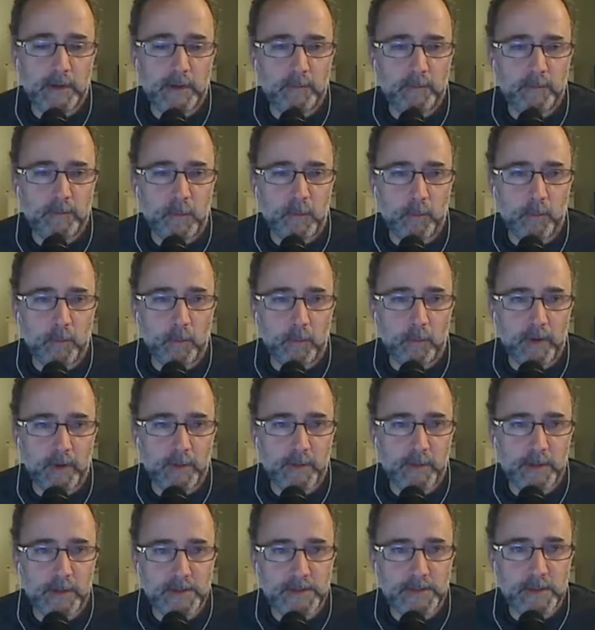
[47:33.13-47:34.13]
more
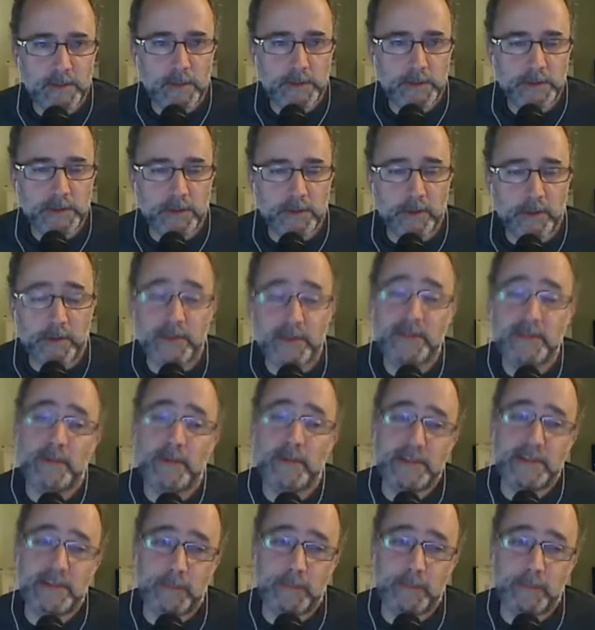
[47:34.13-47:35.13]
worried about Sojourner.
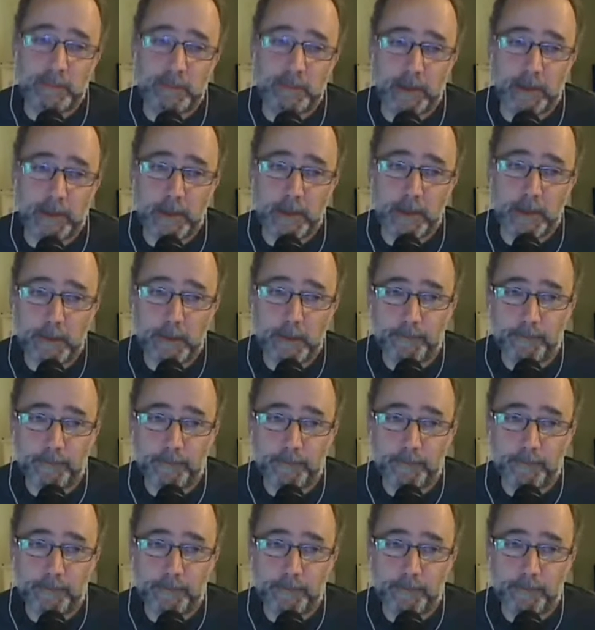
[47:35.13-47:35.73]
It's a bit plucky.